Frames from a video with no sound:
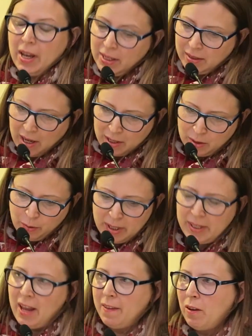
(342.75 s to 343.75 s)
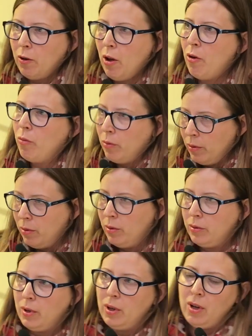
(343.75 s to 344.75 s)
As we said, you
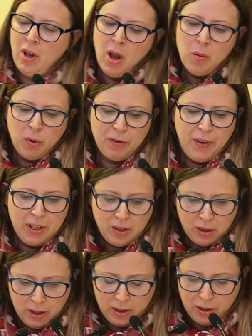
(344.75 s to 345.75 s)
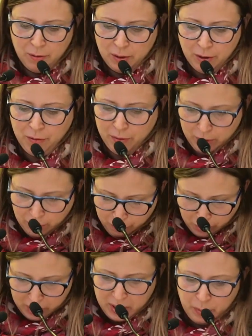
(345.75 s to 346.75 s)
know, the professor, the
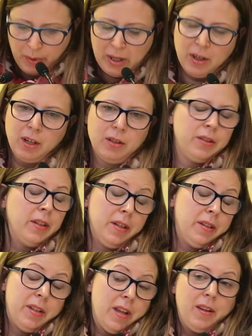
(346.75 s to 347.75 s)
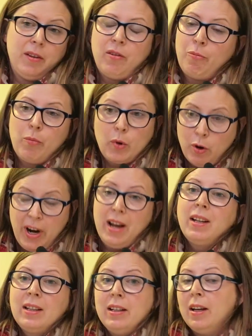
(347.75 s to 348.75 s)
first speaker said it
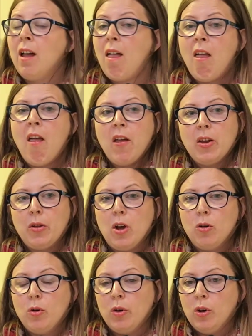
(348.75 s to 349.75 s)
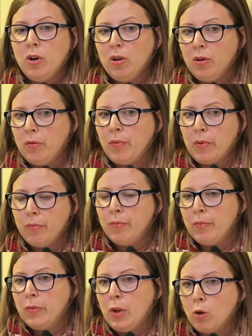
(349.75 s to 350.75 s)
correctly, you know,
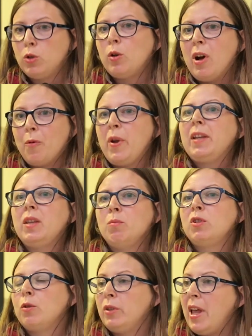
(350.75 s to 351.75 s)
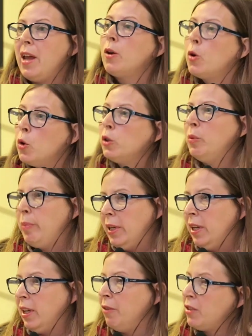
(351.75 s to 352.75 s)
those who are victims today could
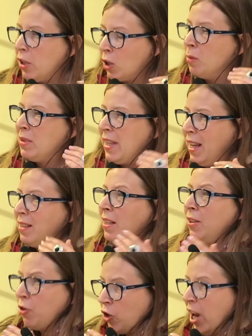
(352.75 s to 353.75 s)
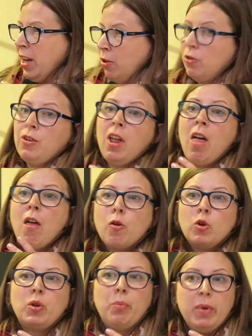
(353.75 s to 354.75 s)
be, if circumstances change,
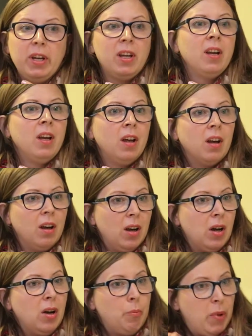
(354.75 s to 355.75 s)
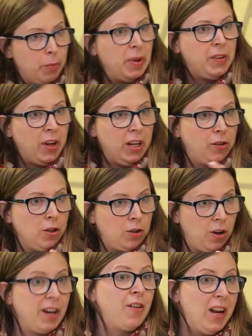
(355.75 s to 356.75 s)
could be
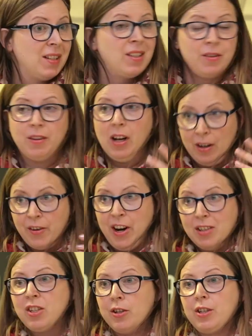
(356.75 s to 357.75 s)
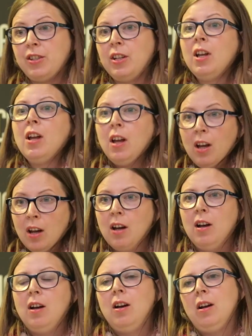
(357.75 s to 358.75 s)
perpetrators or aggressors
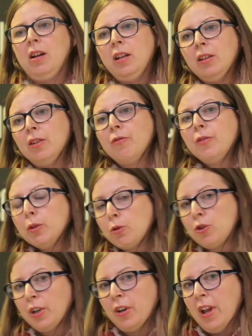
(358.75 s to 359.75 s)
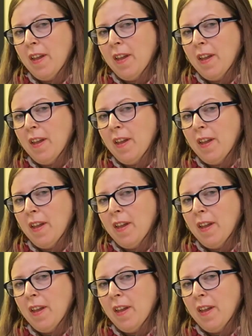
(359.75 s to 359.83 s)
in the future.